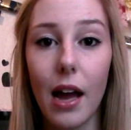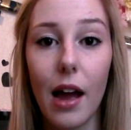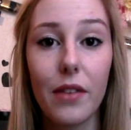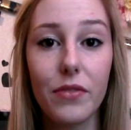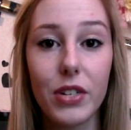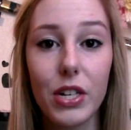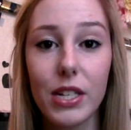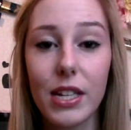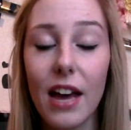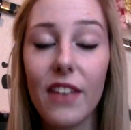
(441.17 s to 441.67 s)
I
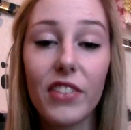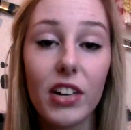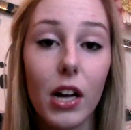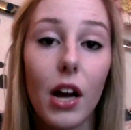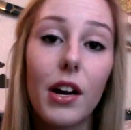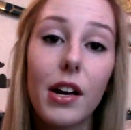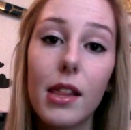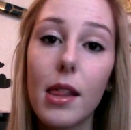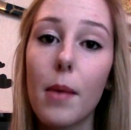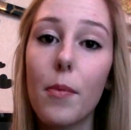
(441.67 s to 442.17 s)
just haven't
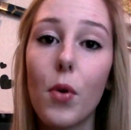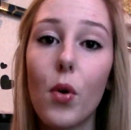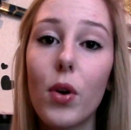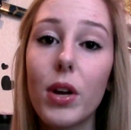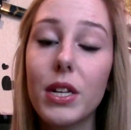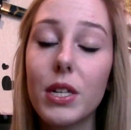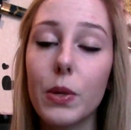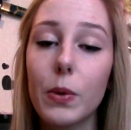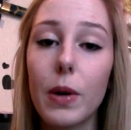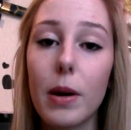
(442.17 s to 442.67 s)
gotten to that
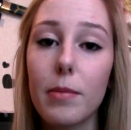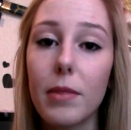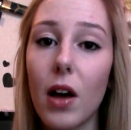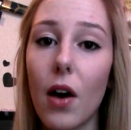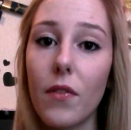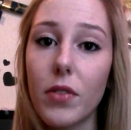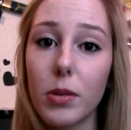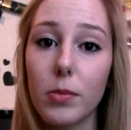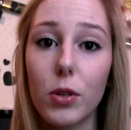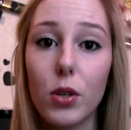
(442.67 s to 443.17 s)
point to where I'm
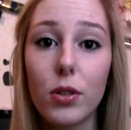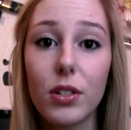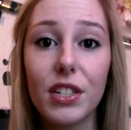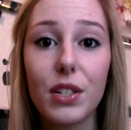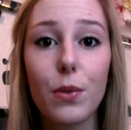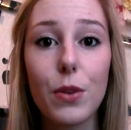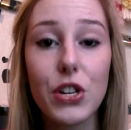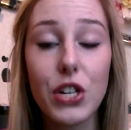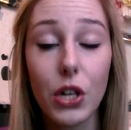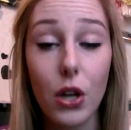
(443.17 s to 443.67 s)
comfortable
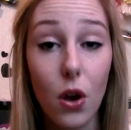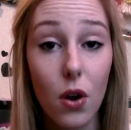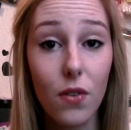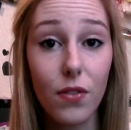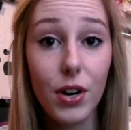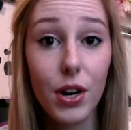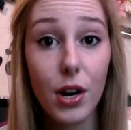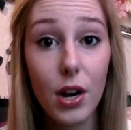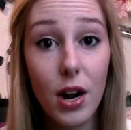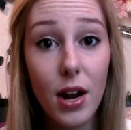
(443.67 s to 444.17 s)
switching
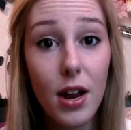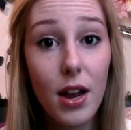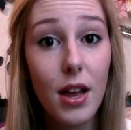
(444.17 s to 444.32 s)
over.